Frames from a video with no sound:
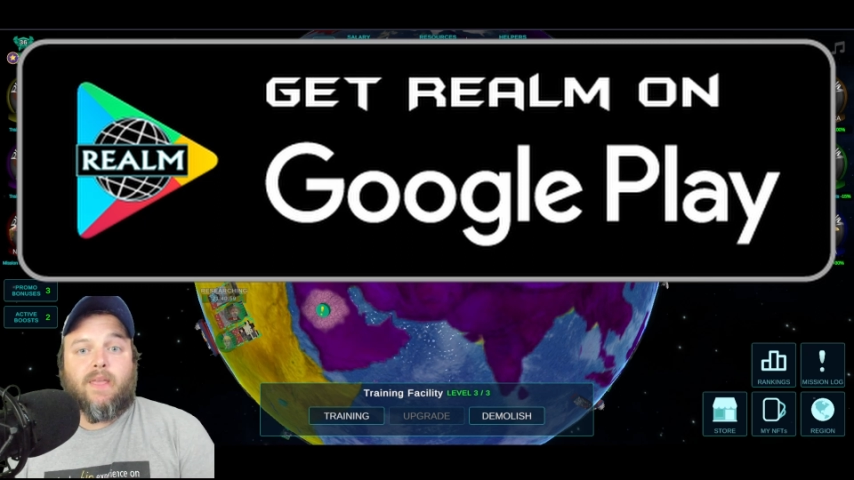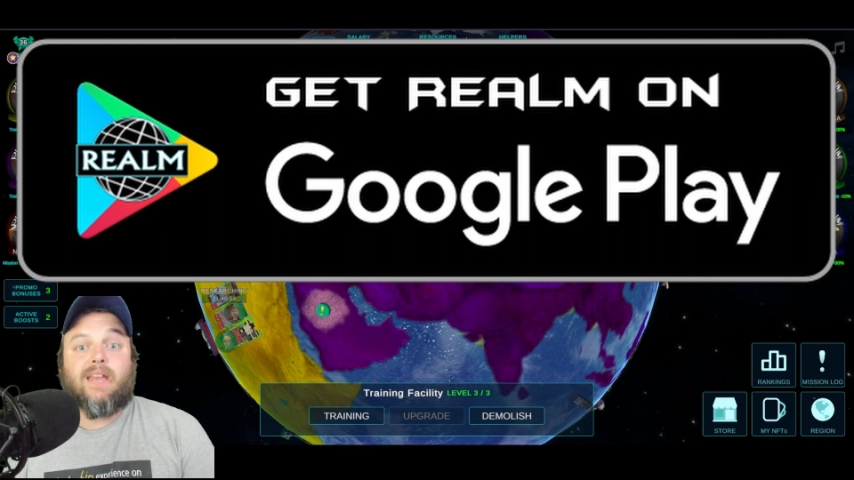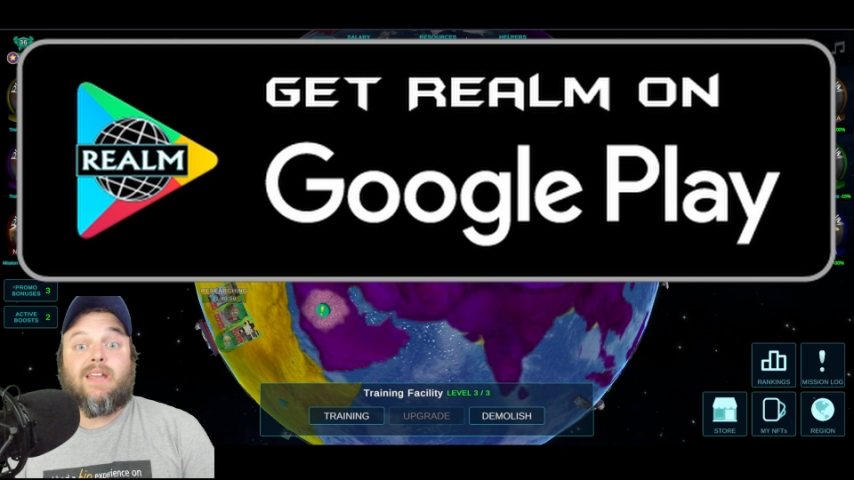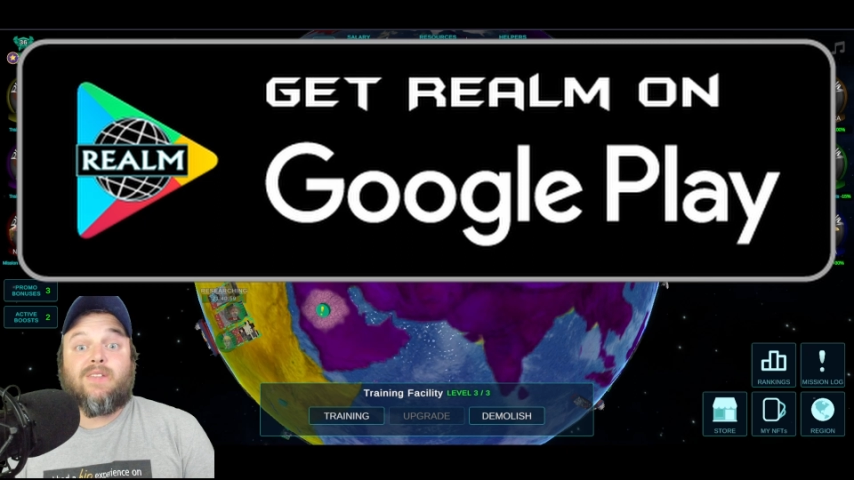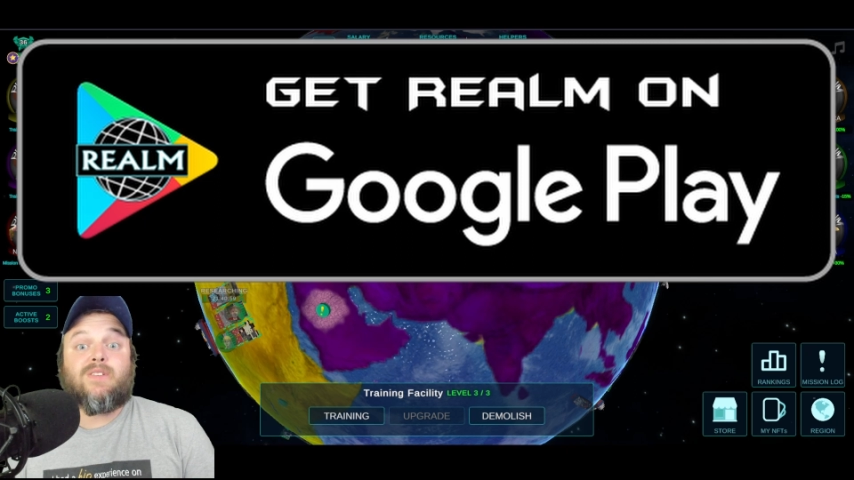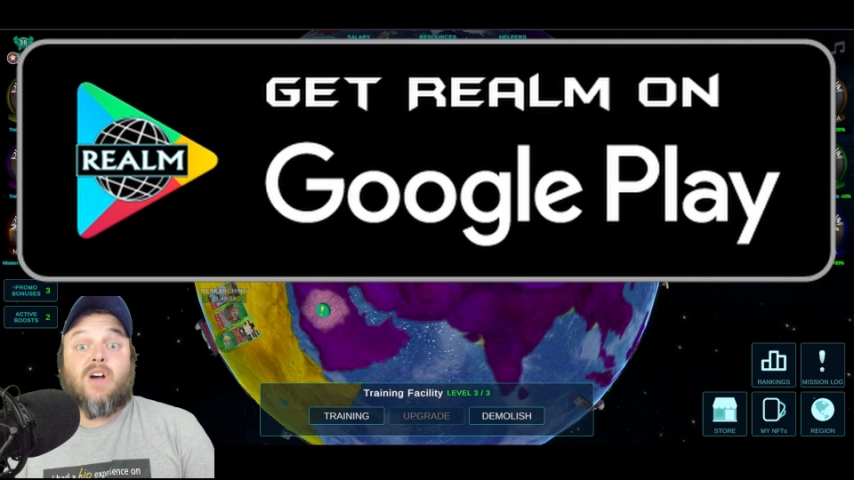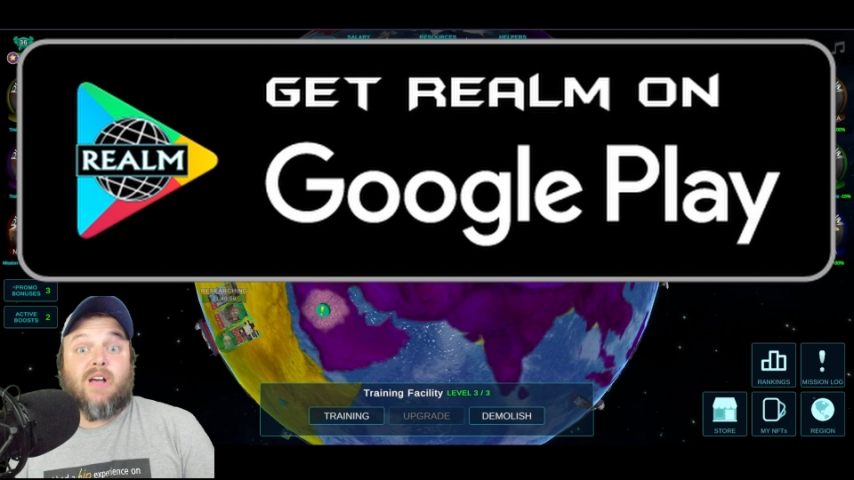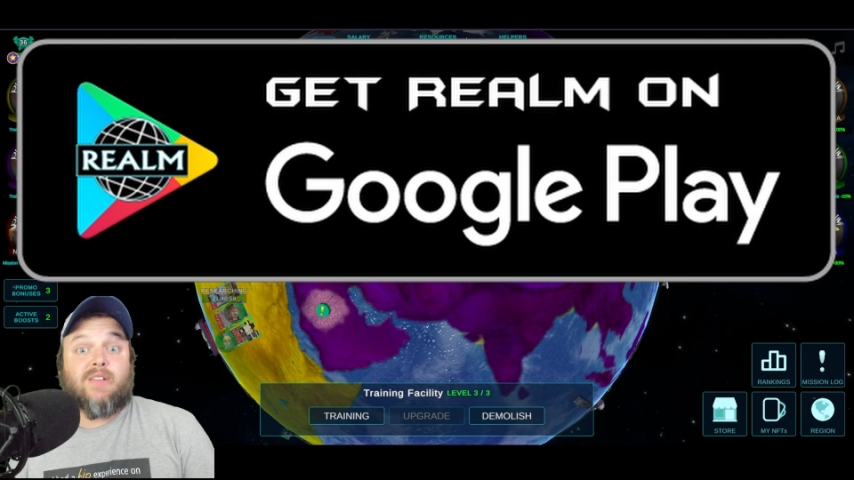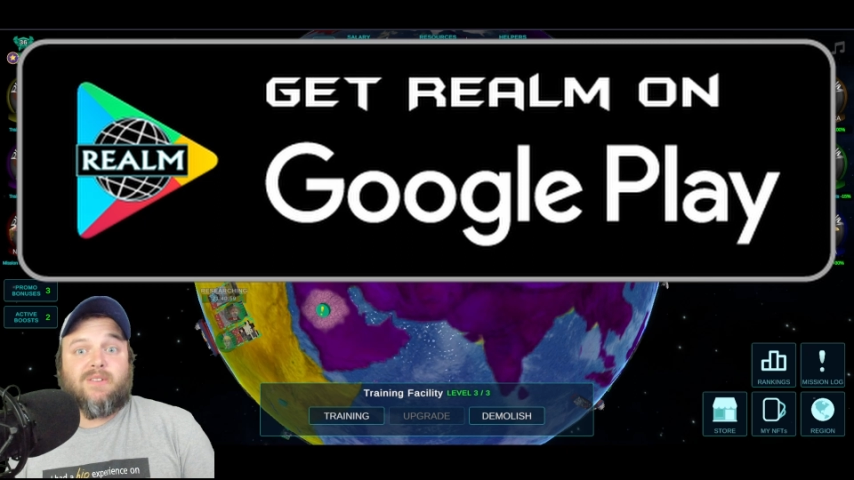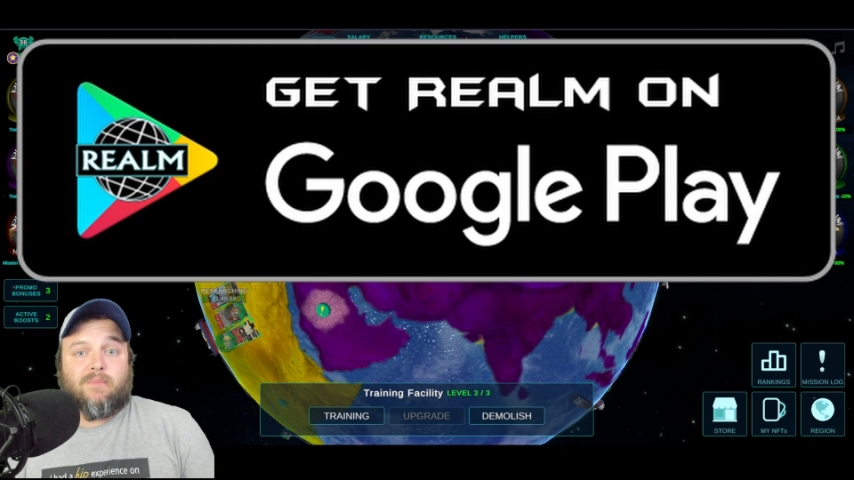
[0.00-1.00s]
It is
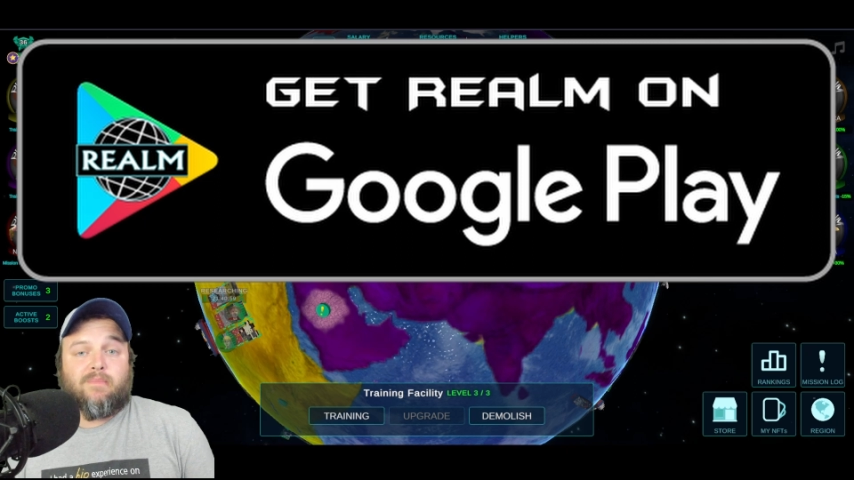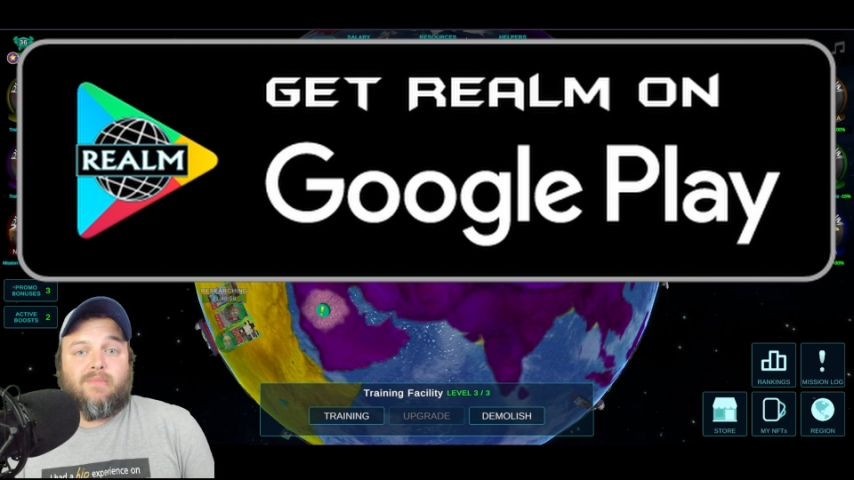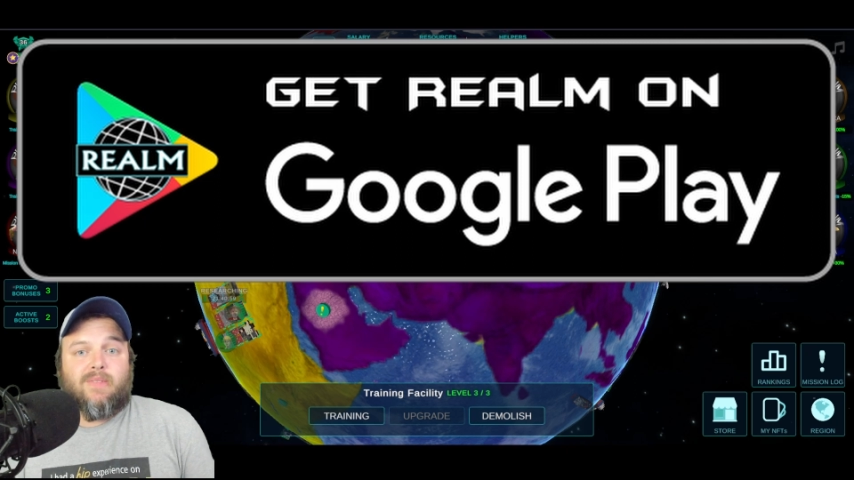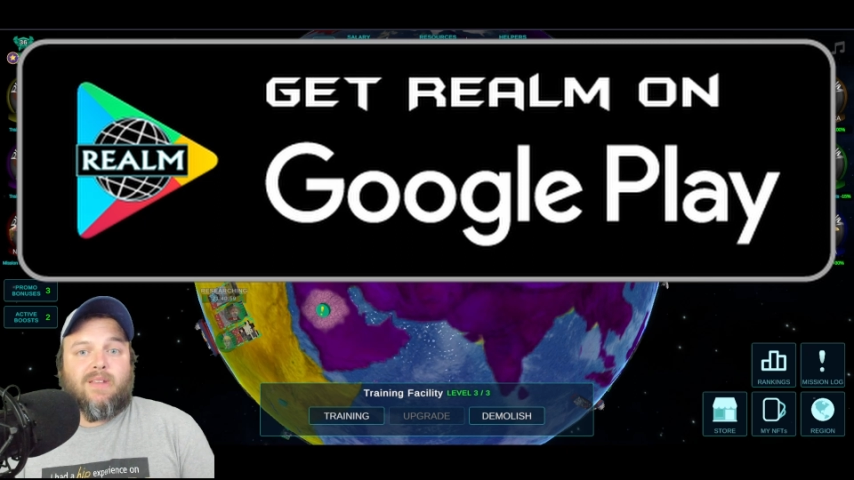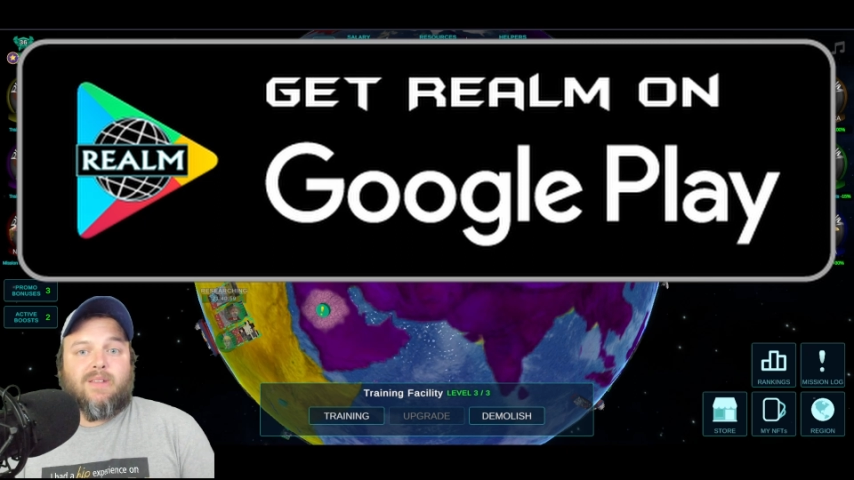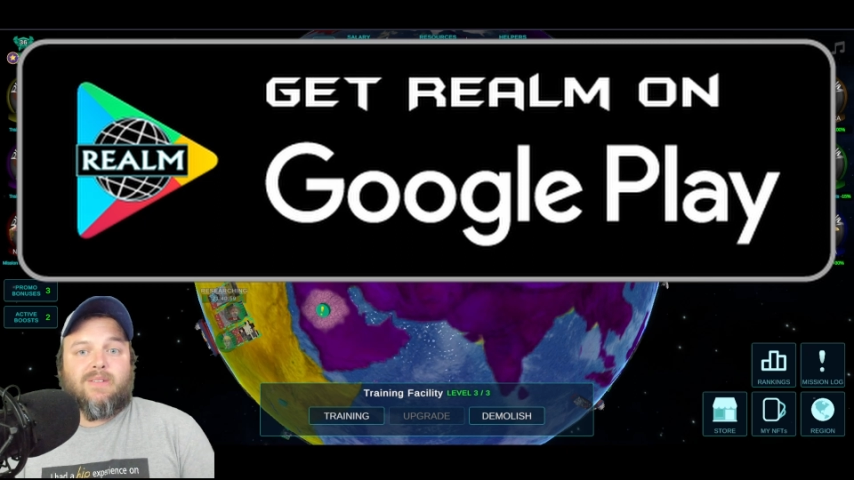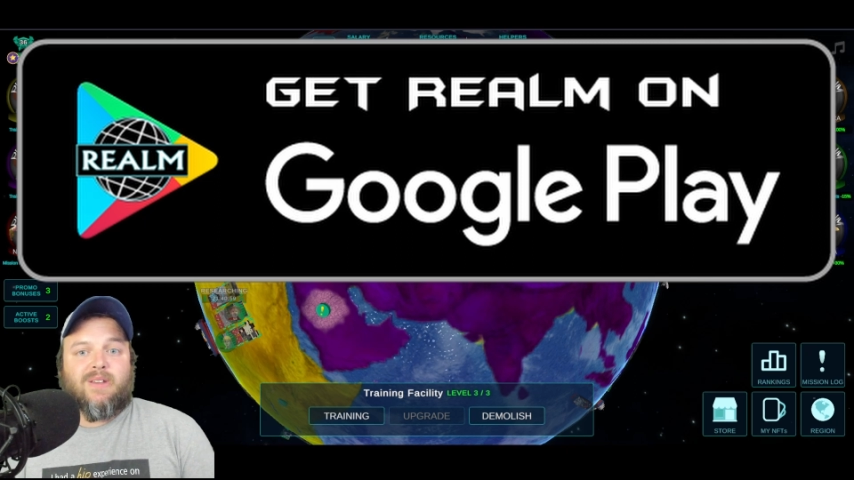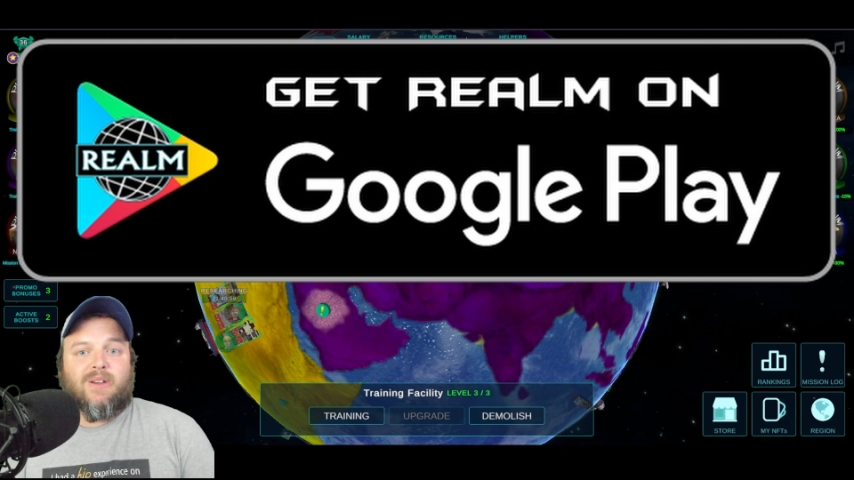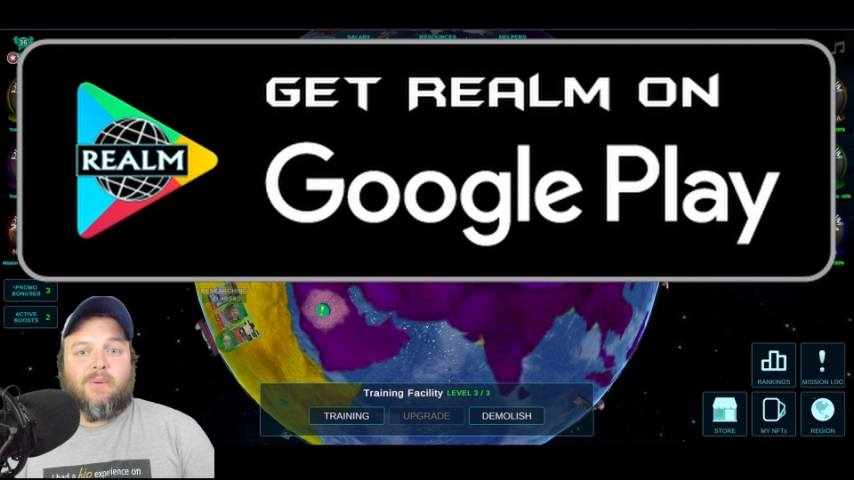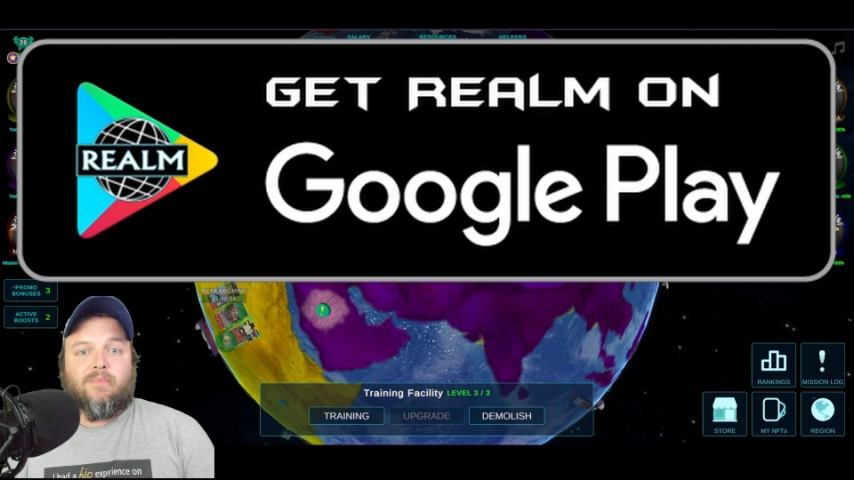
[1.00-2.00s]
awesome.
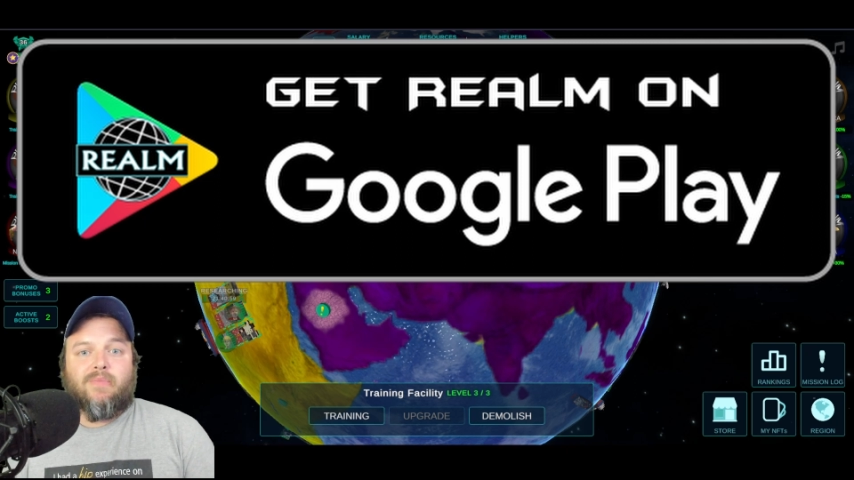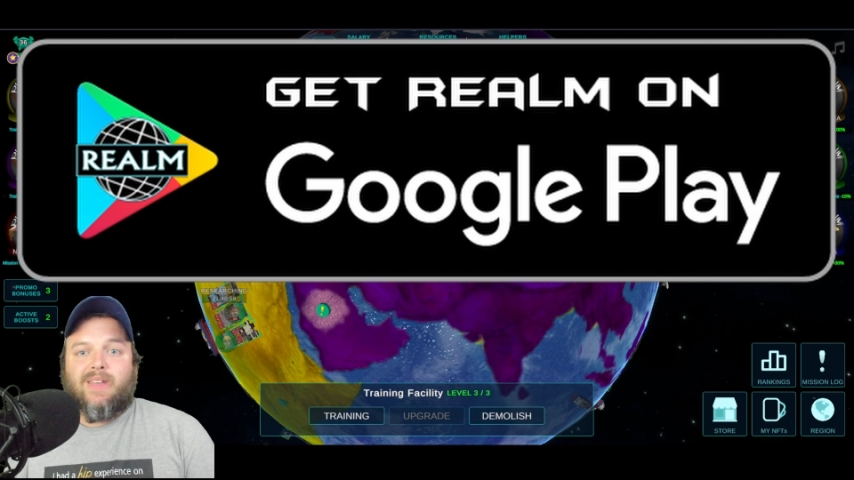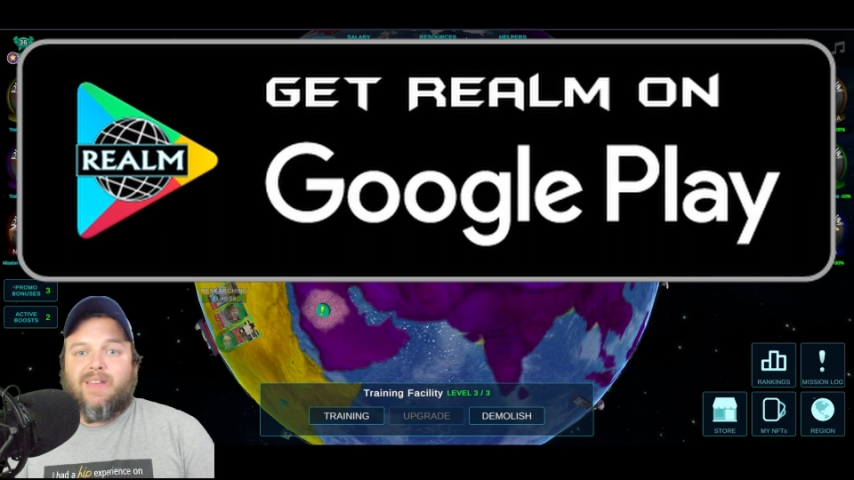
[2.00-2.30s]
So,